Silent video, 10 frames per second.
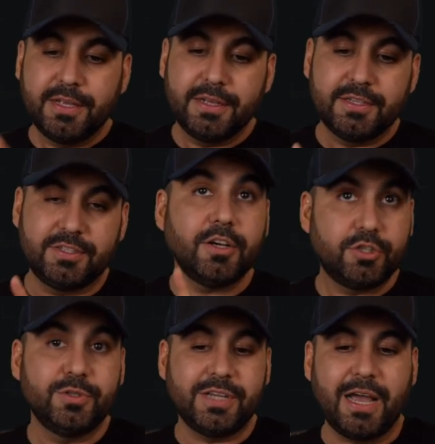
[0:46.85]
S O C
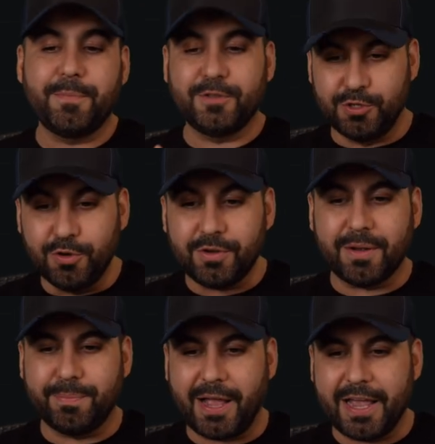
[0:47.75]
two type two
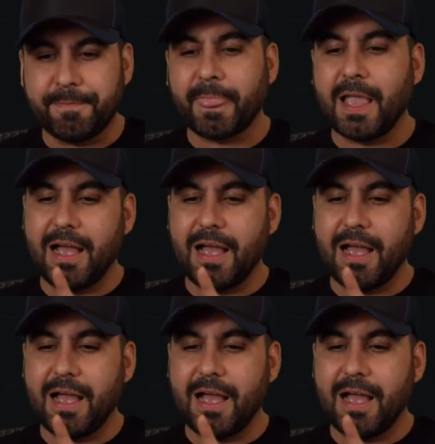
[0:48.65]
compliant,